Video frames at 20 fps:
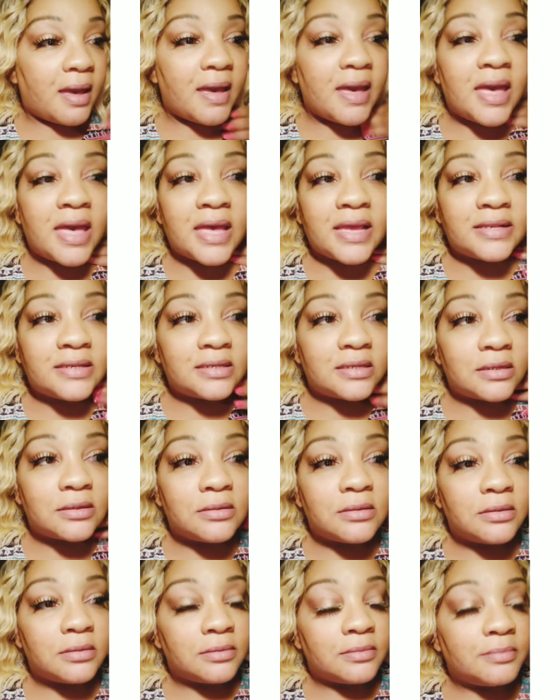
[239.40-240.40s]
And
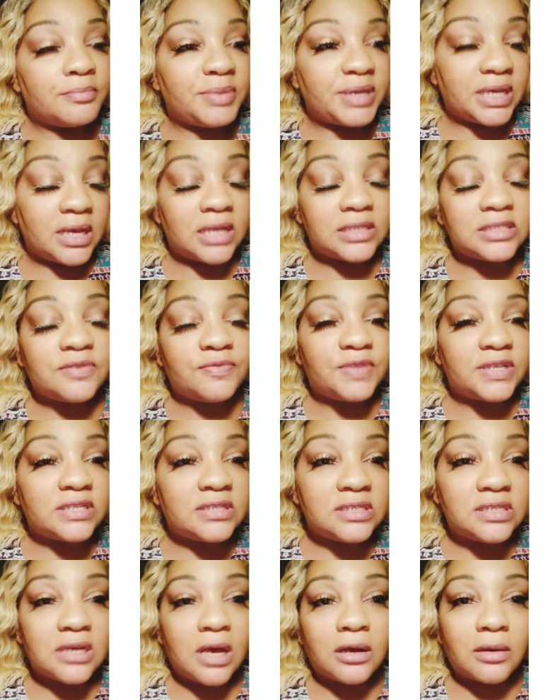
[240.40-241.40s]
because of
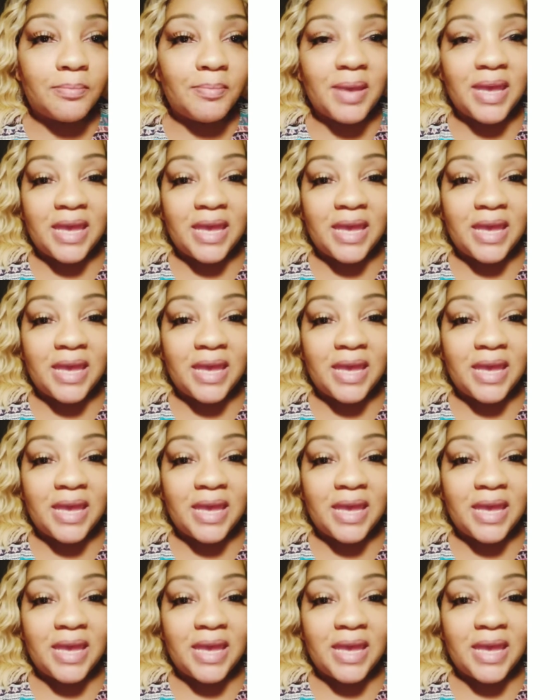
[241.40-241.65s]
this young